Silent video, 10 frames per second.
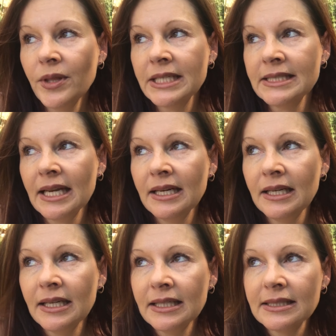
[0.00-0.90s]
10
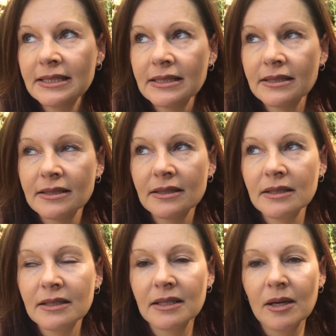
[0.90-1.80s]
years,
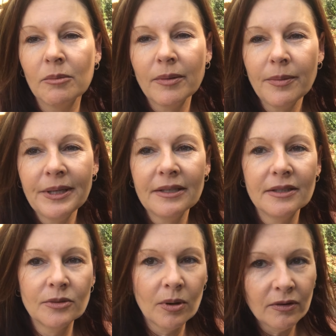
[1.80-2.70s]
probably
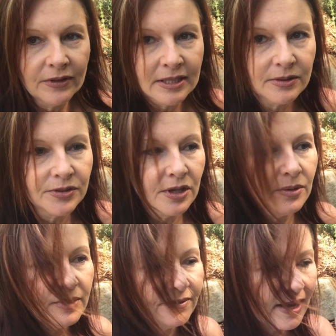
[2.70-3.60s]
12 years or so.
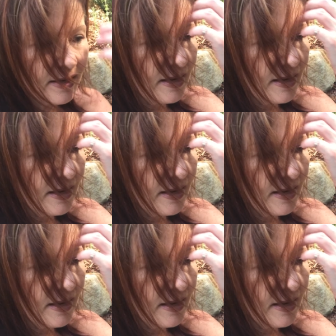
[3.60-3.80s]
We've had